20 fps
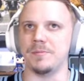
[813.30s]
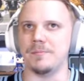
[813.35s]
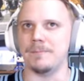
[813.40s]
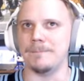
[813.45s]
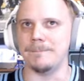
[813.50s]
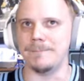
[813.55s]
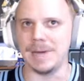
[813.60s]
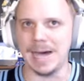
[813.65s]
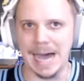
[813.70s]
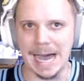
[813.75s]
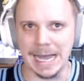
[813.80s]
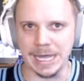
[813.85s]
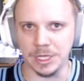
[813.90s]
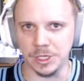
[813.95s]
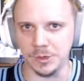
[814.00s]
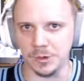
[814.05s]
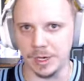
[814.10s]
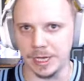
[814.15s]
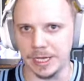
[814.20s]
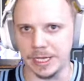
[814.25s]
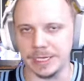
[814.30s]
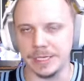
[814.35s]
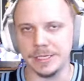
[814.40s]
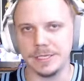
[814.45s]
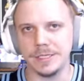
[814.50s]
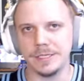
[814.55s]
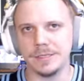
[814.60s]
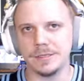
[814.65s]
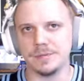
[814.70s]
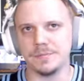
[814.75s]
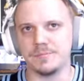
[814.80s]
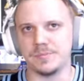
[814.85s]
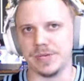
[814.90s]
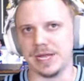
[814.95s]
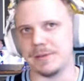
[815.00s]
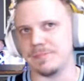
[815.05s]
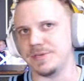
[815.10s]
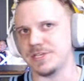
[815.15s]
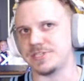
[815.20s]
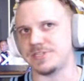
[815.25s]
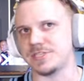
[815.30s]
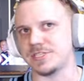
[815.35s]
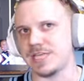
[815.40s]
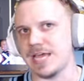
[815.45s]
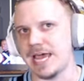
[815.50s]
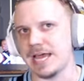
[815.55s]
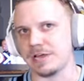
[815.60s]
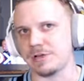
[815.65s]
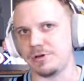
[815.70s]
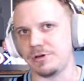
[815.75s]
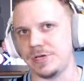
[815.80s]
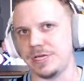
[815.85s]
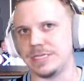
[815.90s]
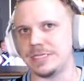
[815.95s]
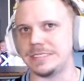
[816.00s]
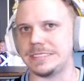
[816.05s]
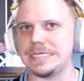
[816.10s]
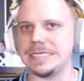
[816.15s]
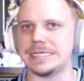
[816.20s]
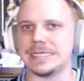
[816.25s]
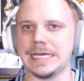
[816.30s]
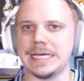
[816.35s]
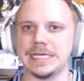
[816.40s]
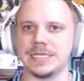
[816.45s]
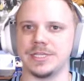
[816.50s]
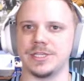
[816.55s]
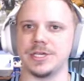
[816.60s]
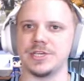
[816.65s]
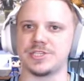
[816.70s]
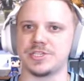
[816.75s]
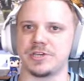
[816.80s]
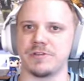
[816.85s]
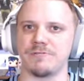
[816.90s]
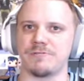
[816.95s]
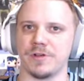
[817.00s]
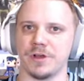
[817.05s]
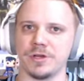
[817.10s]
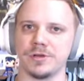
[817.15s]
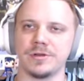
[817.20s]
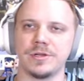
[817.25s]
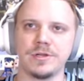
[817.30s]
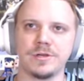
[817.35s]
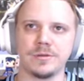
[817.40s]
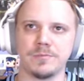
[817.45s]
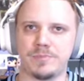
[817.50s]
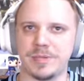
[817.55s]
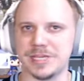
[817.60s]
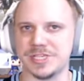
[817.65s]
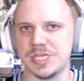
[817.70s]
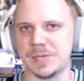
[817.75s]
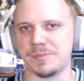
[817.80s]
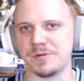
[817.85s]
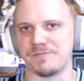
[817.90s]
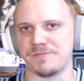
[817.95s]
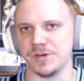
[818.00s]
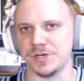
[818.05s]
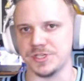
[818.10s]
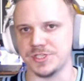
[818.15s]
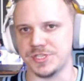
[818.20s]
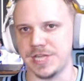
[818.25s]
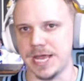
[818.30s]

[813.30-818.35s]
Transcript: mile away, but I missed the tackle, and DK does convert, picks up a first